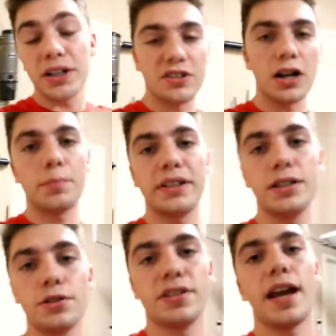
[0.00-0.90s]
but it's not a big
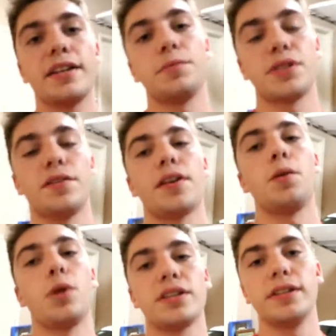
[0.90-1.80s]
deal because I had some stuff that I
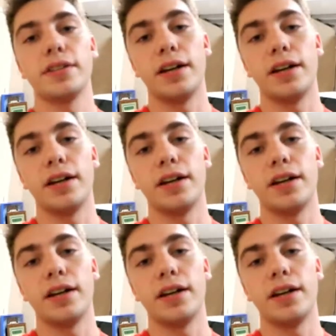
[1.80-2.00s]
wanted to get